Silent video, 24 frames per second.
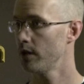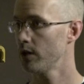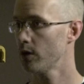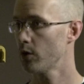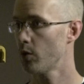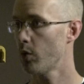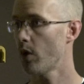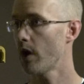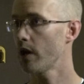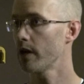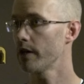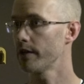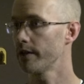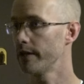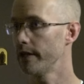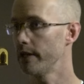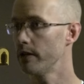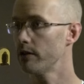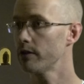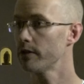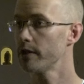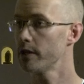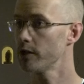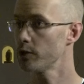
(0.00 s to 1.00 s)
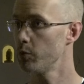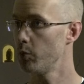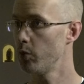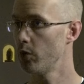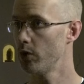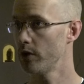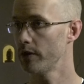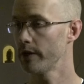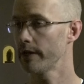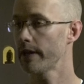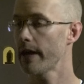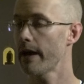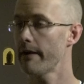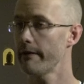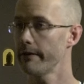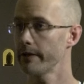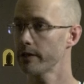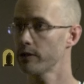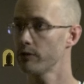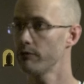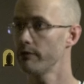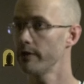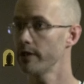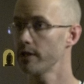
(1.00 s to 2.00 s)
quality or this one
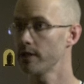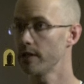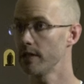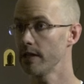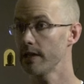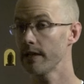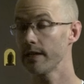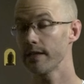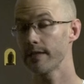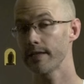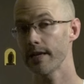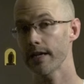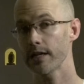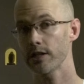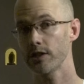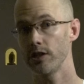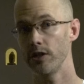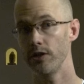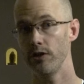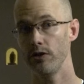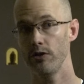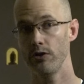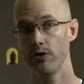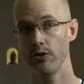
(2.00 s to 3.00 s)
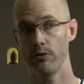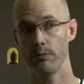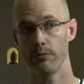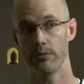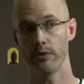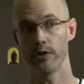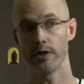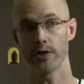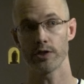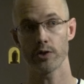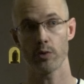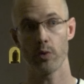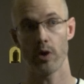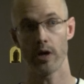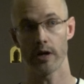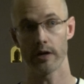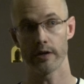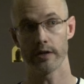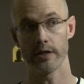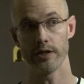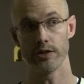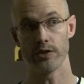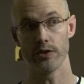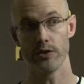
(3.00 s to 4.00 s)
characteristic. It's actually numerous
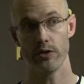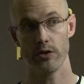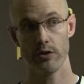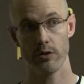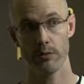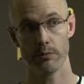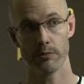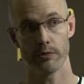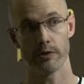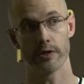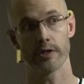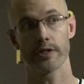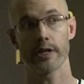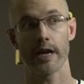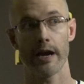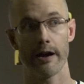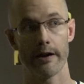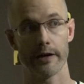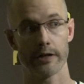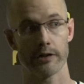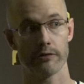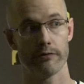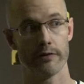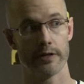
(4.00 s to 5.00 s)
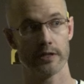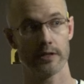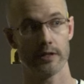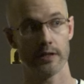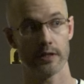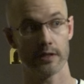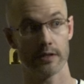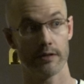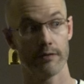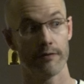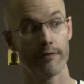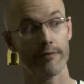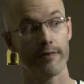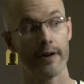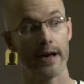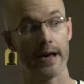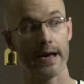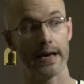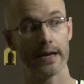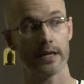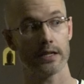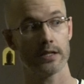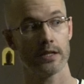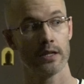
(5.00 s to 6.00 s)
qualities, numerous characteristics. In
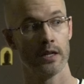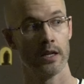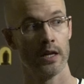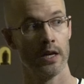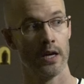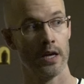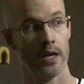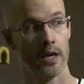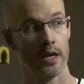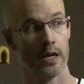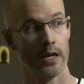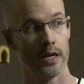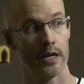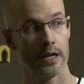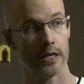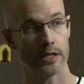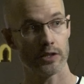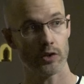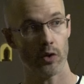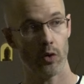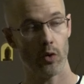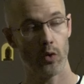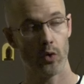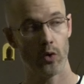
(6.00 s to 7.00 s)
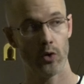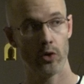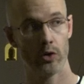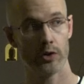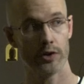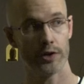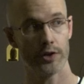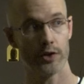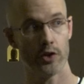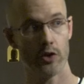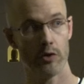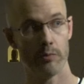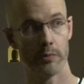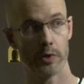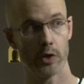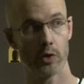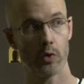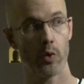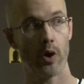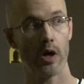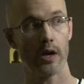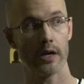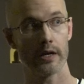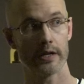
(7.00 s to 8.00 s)
fact, it's all the human
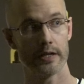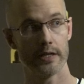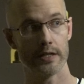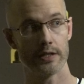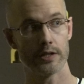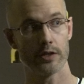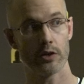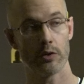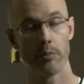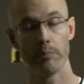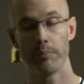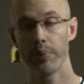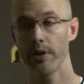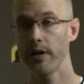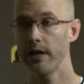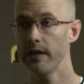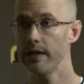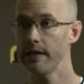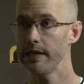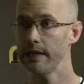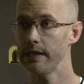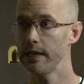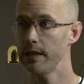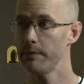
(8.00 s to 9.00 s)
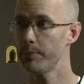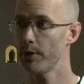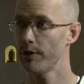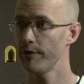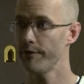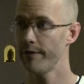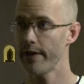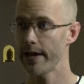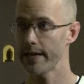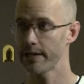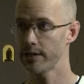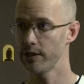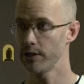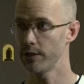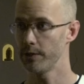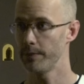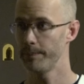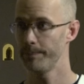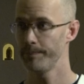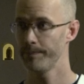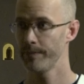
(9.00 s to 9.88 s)
qualities completely perfected,